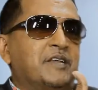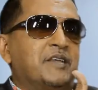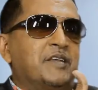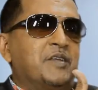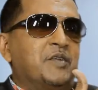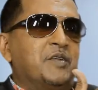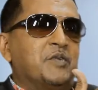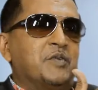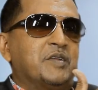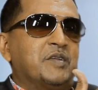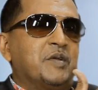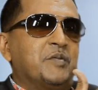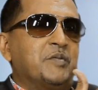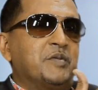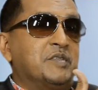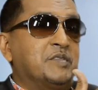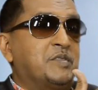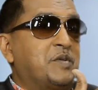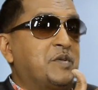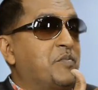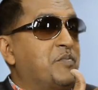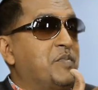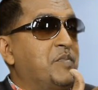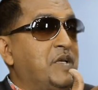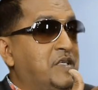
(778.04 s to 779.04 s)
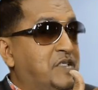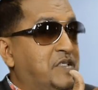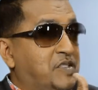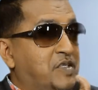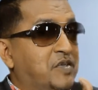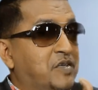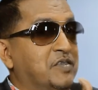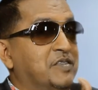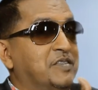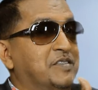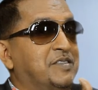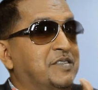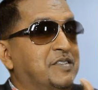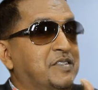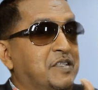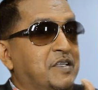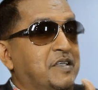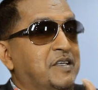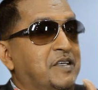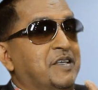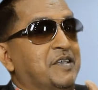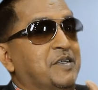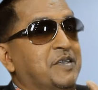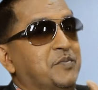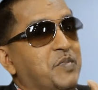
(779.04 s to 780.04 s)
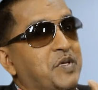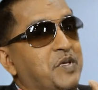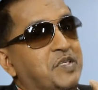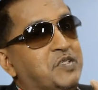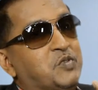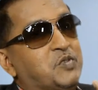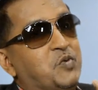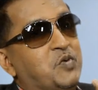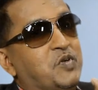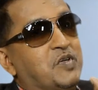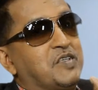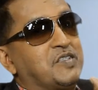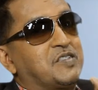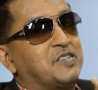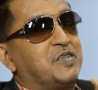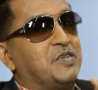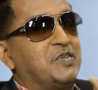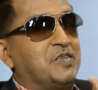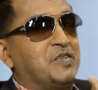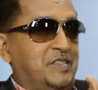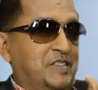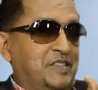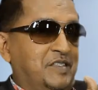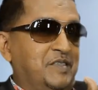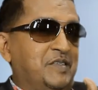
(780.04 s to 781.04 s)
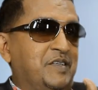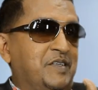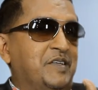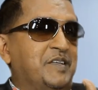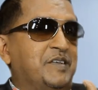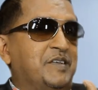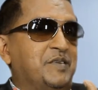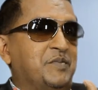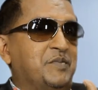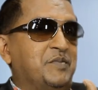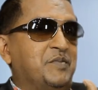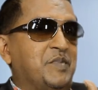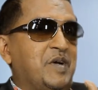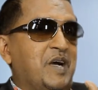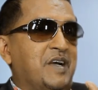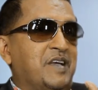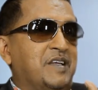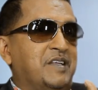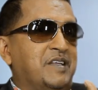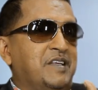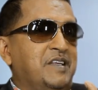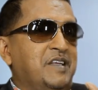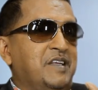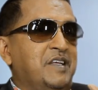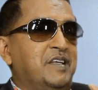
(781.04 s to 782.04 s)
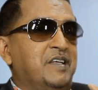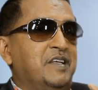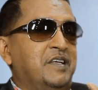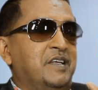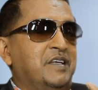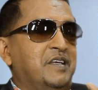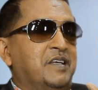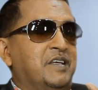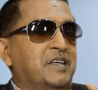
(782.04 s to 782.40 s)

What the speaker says: You know, there's some big songs, big soca songs back in the day.